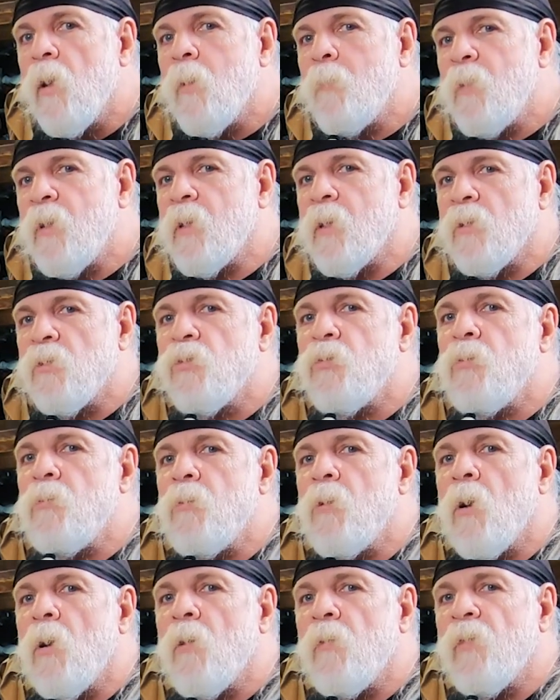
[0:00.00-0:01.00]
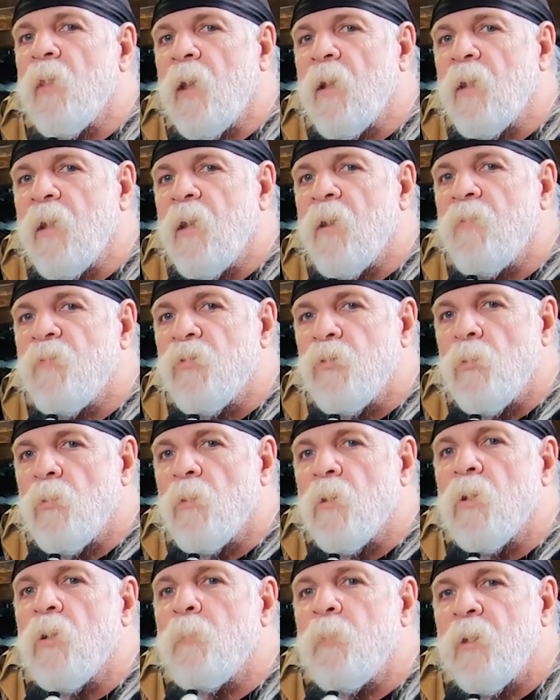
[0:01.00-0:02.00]
because you know that gives you a
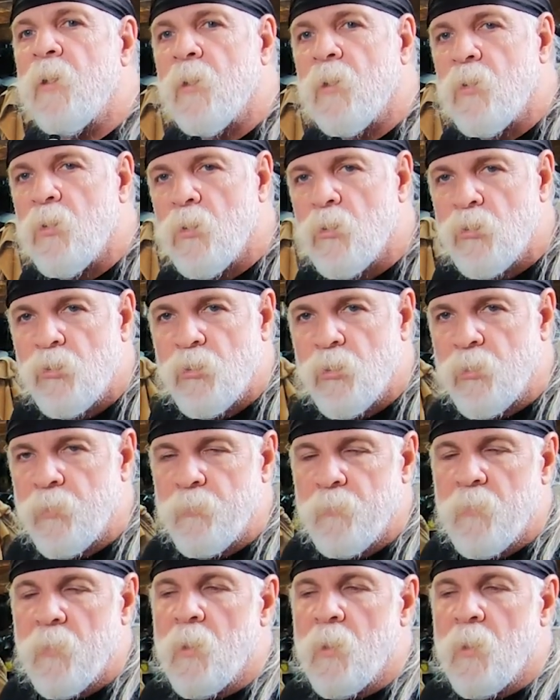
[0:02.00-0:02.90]
little bit of cushion.